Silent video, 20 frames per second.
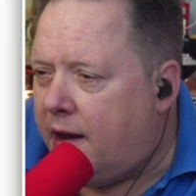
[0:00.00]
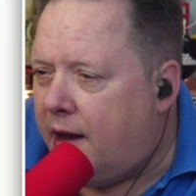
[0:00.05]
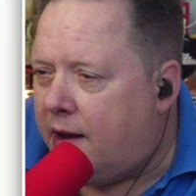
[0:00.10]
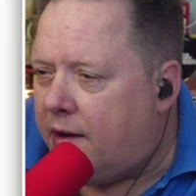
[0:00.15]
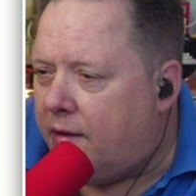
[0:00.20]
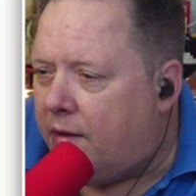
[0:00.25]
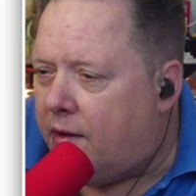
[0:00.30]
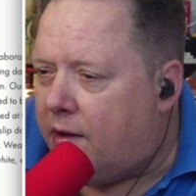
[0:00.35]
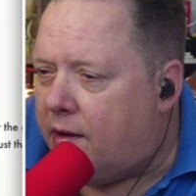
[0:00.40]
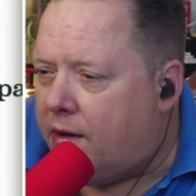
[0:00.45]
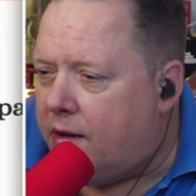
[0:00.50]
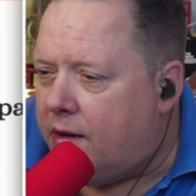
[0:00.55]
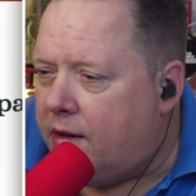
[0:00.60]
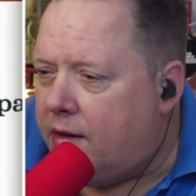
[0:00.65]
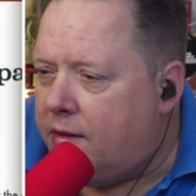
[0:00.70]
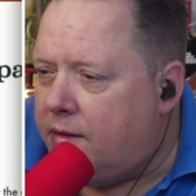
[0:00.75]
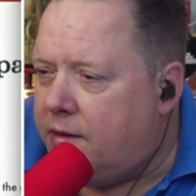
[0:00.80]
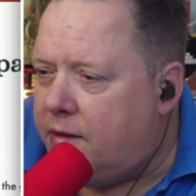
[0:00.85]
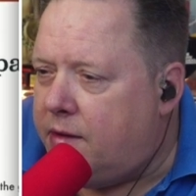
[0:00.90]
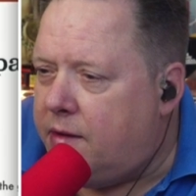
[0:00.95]
at all,
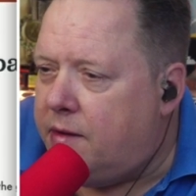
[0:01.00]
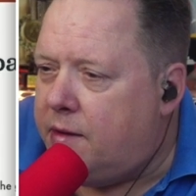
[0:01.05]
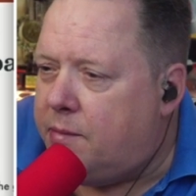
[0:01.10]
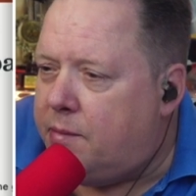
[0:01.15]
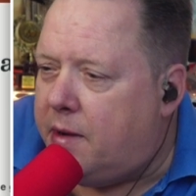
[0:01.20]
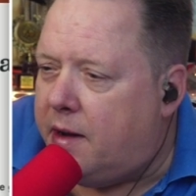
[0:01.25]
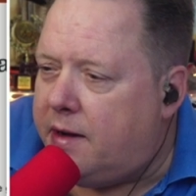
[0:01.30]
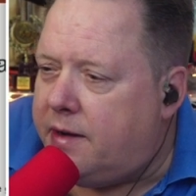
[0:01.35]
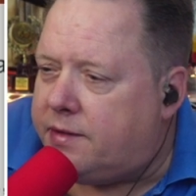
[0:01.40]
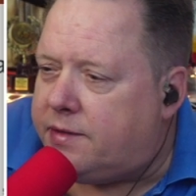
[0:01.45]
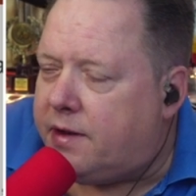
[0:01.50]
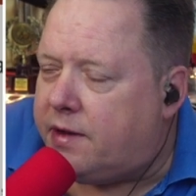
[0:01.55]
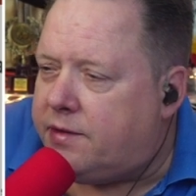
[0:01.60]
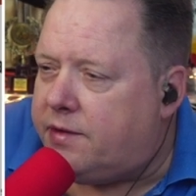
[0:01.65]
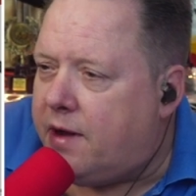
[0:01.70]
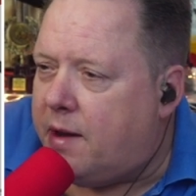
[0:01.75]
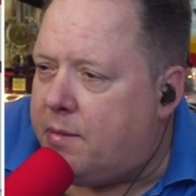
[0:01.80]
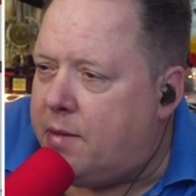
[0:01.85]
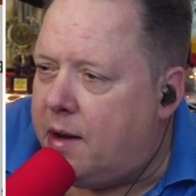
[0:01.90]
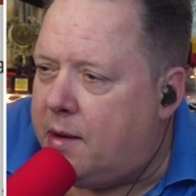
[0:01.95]
but it's got
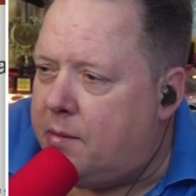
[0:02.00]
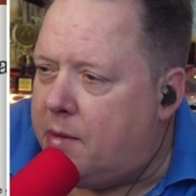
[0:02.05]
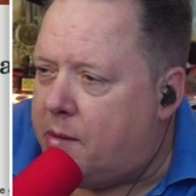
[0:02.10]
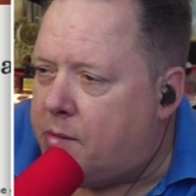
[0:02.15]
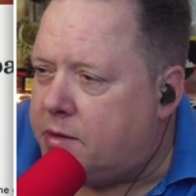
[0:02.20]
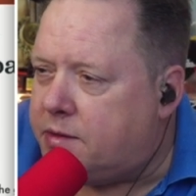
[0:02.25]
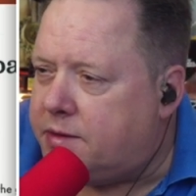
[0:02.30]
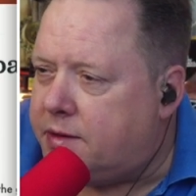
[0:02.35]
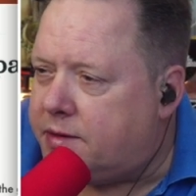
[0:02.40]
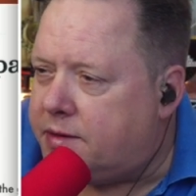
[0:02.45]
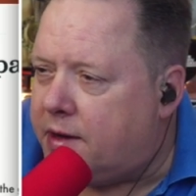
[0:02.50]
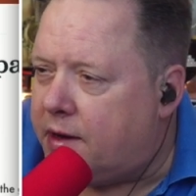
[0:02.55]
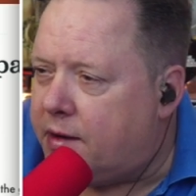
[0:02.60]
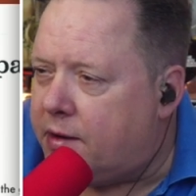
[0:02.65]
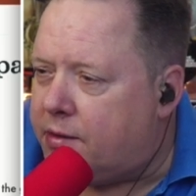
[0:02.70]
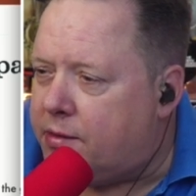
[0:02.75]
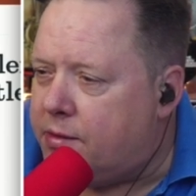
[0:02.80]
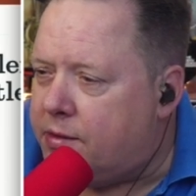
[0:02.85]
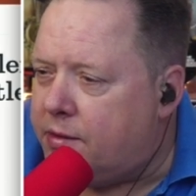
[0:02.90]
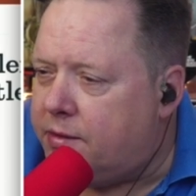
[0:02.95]
champagne bubbles. That's kind
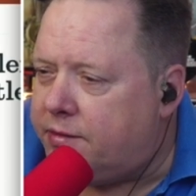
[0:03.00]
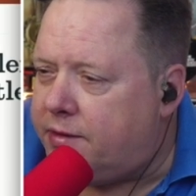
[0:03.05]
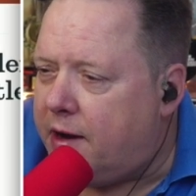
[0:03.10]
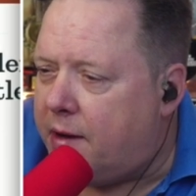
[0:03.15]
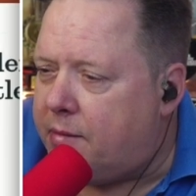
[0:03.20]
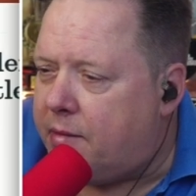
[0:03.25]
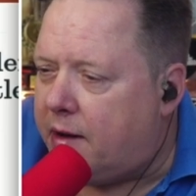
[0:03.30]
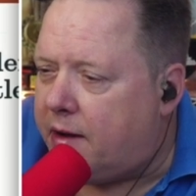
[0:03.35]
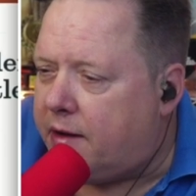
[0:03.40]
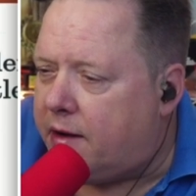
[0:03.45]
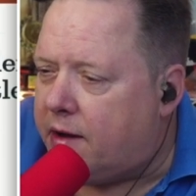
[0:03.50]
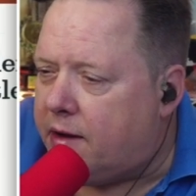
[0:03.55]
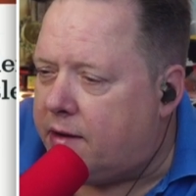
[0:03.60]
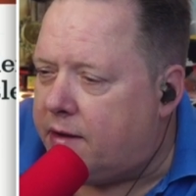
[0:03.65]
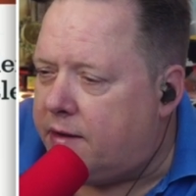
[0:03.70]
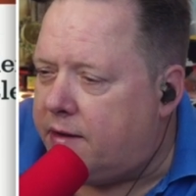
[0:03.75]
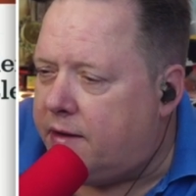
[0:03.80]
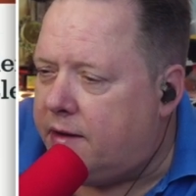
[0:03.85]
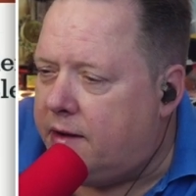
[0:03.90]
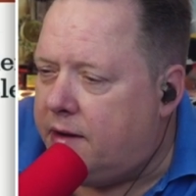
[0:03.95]
of cool. Champagne
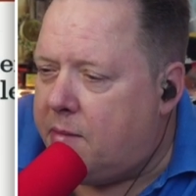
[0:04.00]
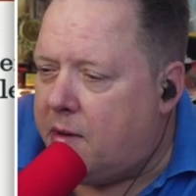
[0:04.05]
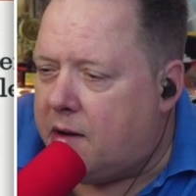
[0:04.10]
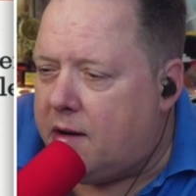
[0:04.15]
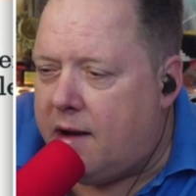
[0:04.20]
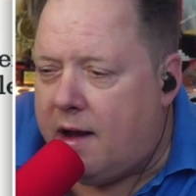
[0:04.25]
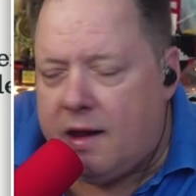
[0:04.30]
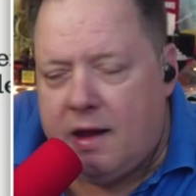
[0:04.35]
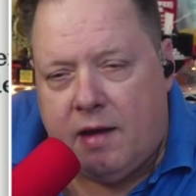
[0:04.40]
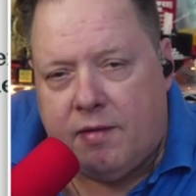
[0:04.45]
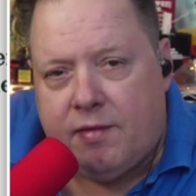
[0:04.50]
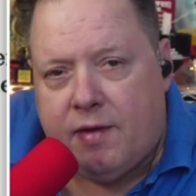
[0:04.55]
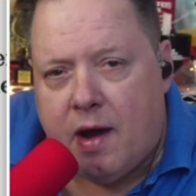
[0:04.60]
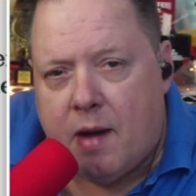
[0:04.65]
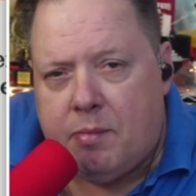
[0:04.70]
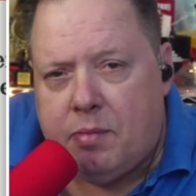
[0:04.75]
colored. Miller High Life